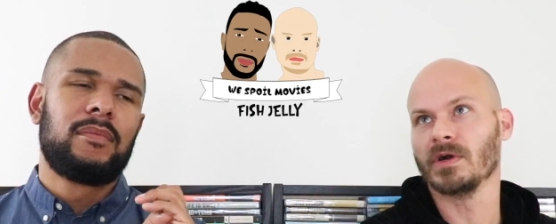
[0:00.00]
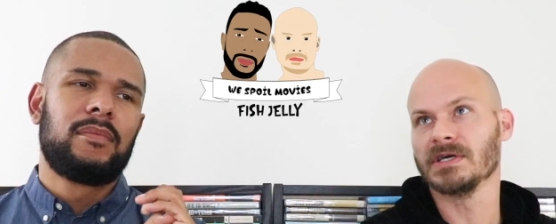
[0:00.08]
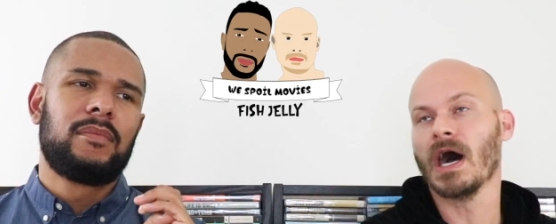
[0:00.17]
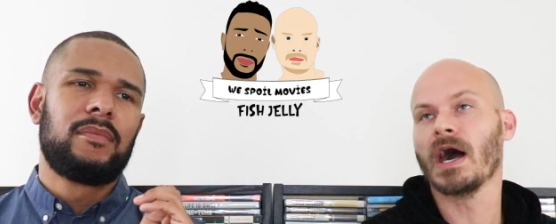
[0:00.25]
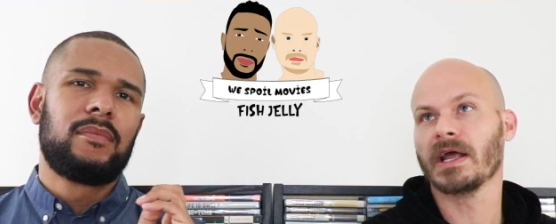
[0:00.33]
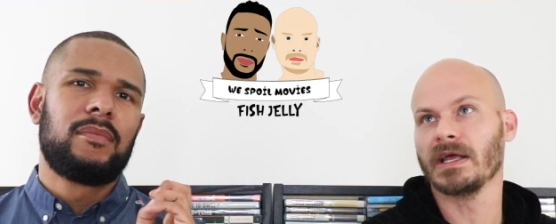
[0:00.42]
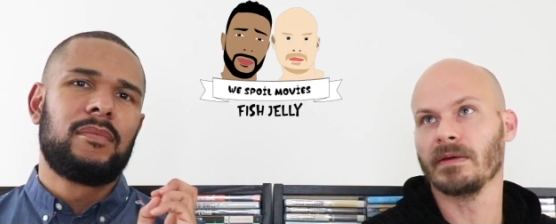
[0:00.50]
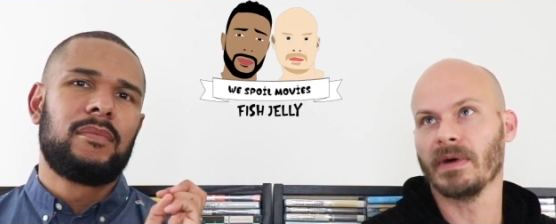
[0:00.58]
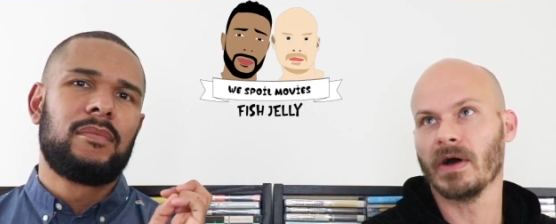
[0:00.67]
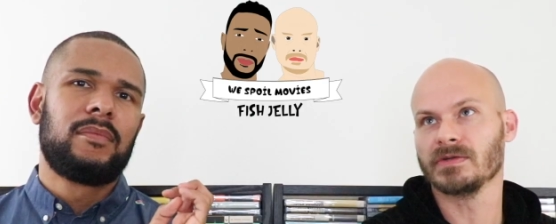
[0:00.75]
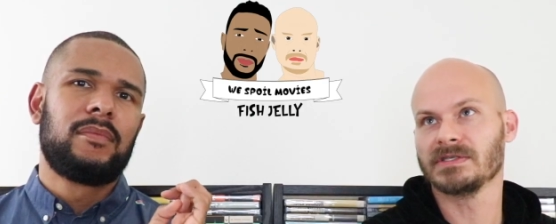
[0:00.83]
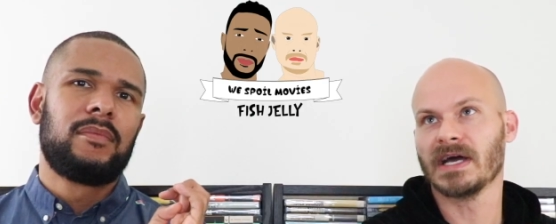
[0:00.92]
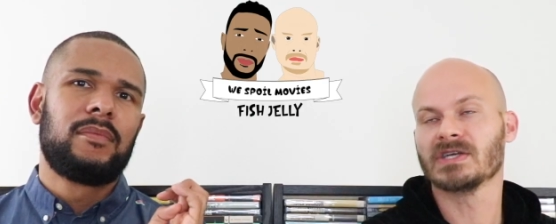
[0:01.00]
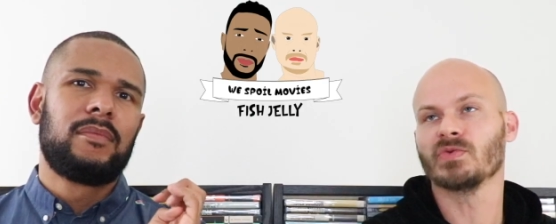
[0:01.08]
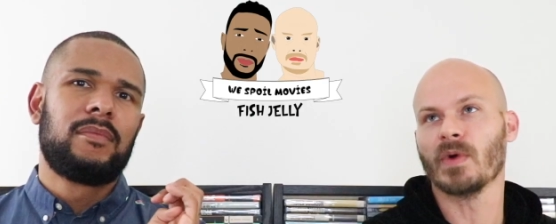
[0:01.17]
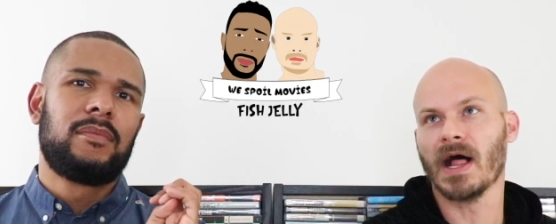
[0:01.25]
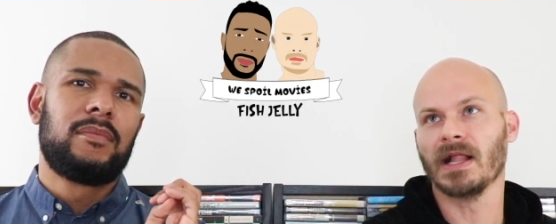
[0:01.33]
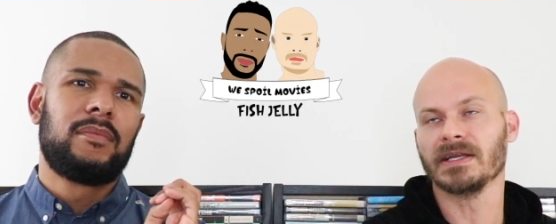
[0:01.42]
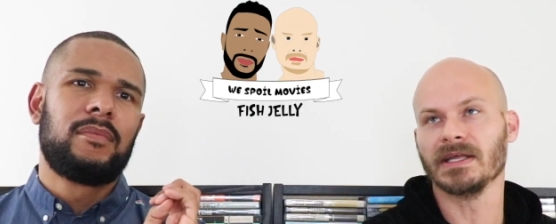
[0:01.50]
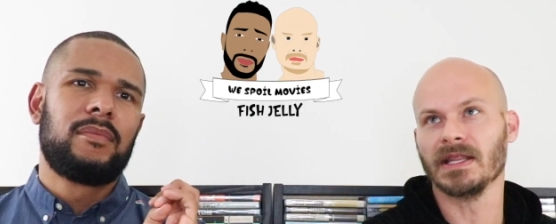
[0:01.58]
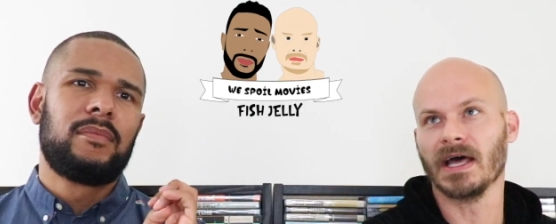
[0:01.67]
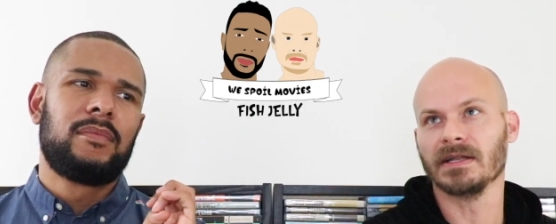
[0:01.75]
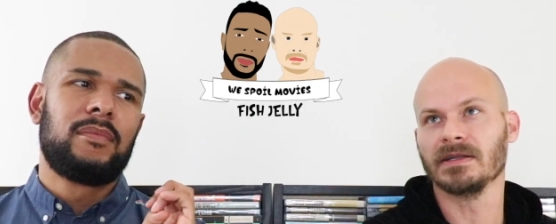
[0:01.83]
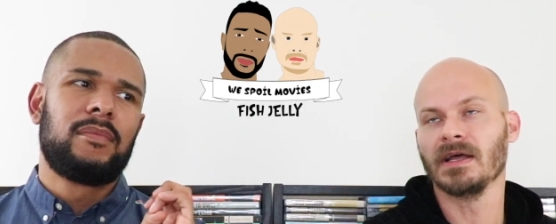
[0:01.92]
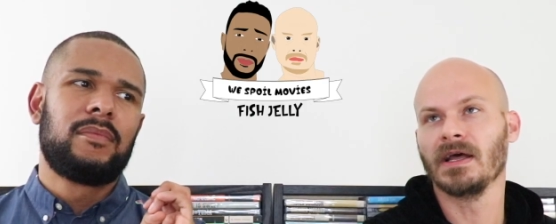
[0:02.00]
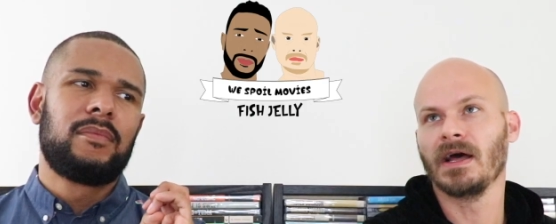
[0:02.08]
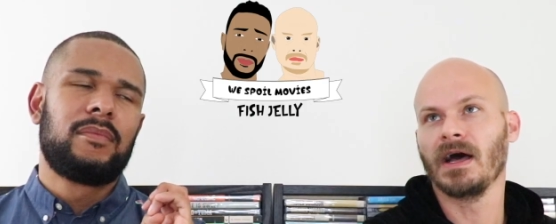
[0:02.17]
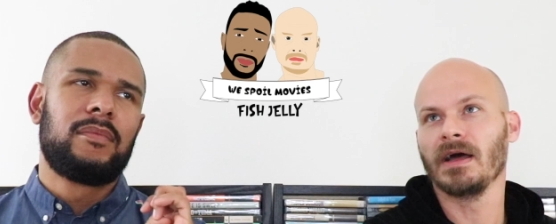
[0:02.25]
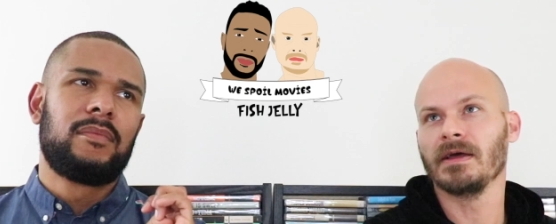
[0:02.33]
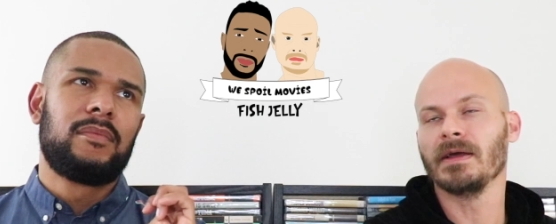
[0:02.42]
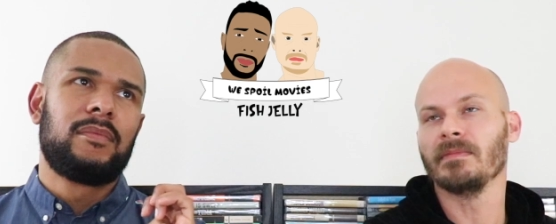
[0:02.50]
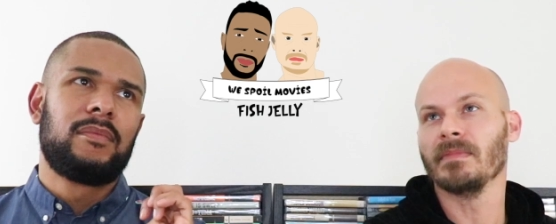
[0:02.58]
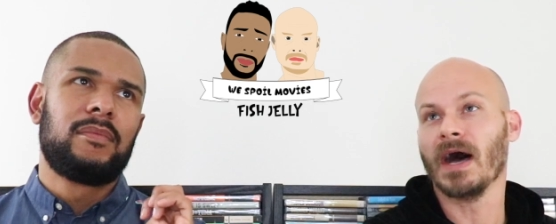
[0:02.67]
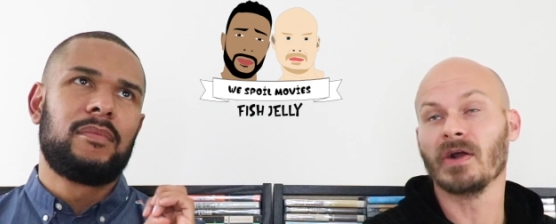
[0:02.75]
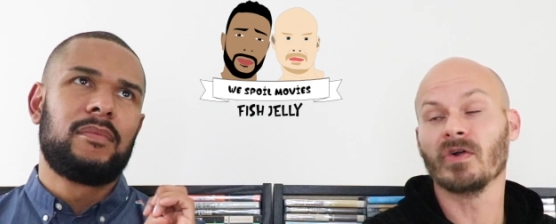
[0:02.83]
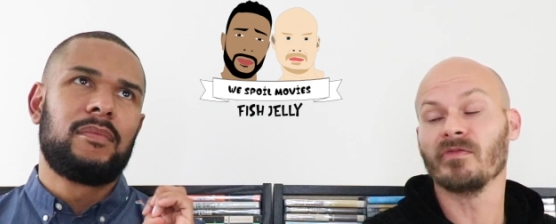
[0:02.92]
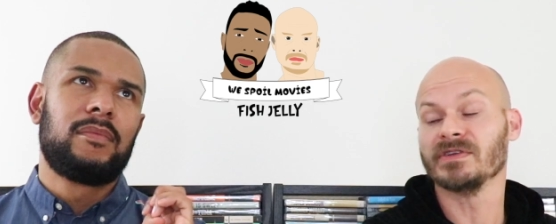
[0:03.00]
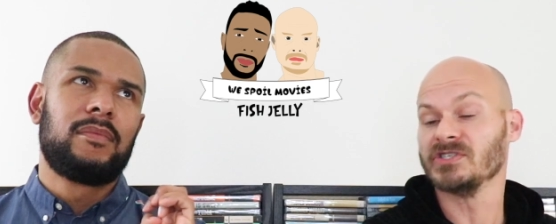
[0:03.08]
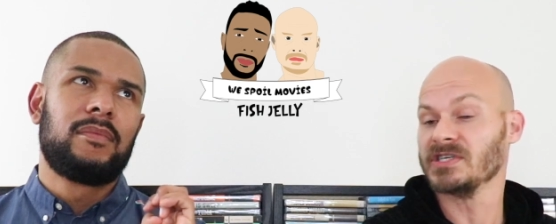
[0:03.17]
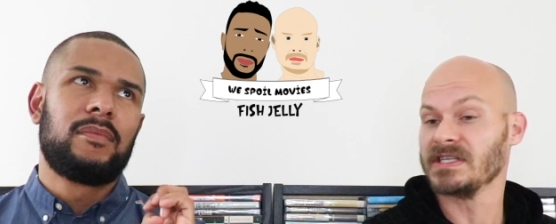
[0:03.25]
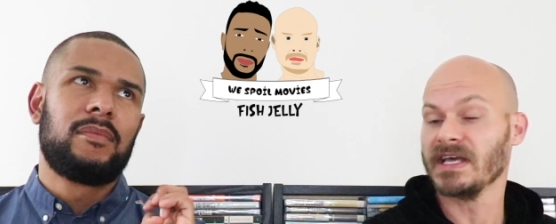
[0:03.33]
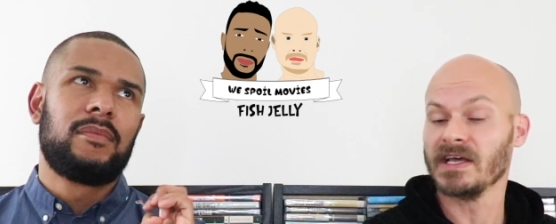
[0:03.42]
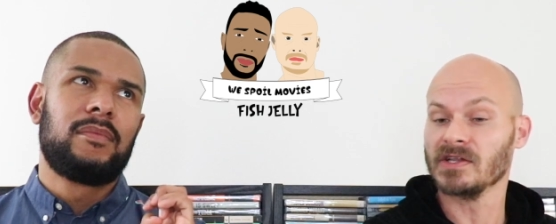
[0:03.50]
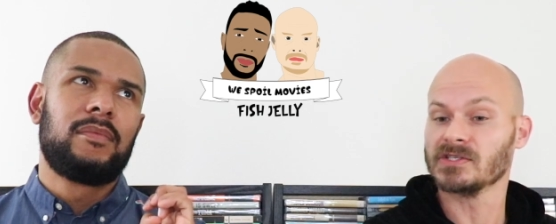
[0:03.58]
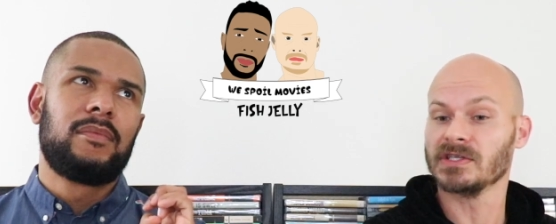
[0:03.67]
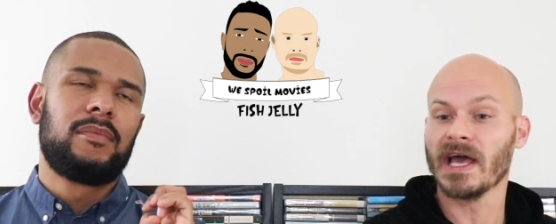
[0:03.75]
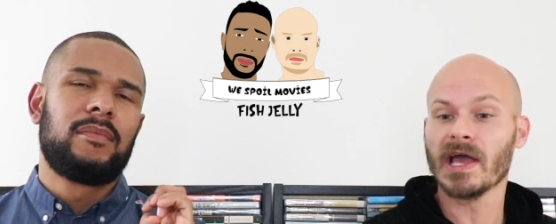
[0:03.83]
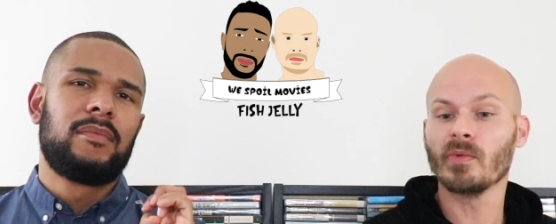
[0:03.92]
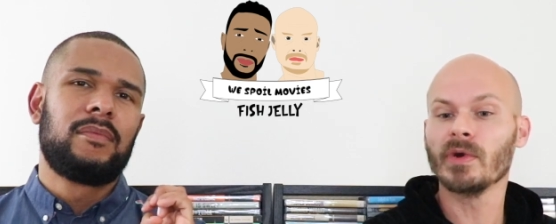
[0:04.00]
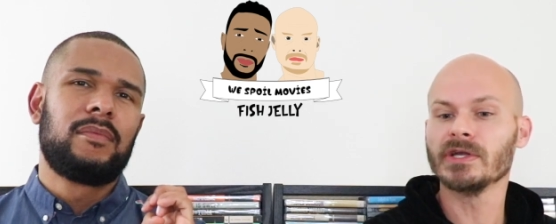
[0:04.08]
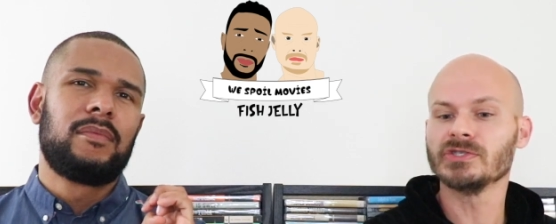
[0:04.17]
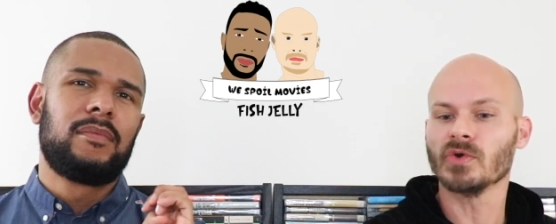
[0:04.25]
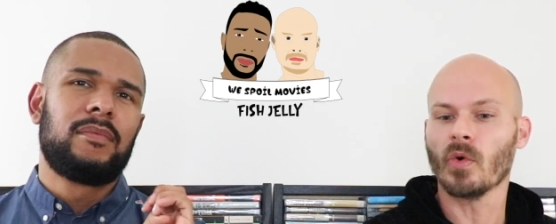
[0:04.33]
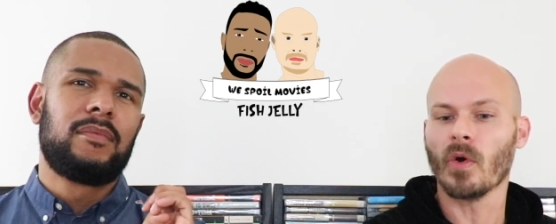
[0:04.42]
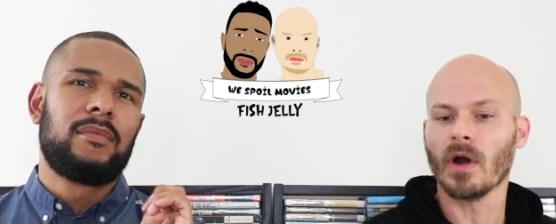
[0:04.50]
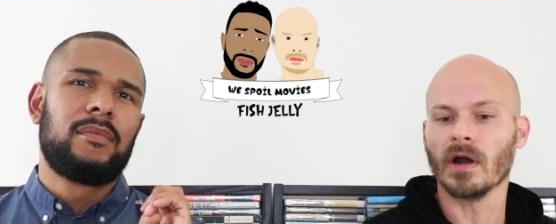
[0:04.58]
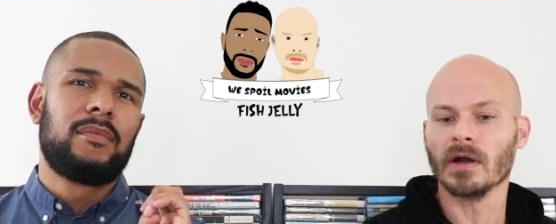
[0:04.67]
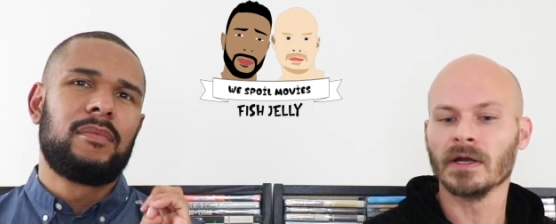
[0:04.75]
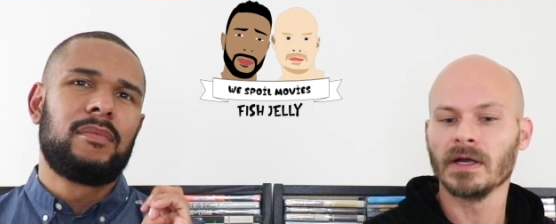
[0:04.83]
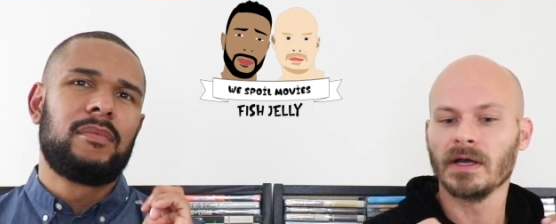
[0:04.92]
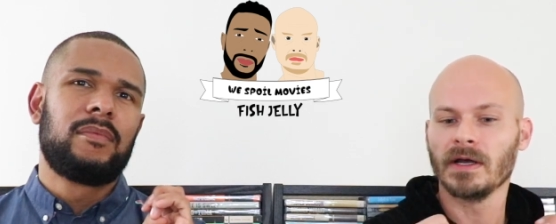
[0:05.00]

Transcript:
Speaker 1: we're talking about sexuality that it, I don't know if it's just the English language or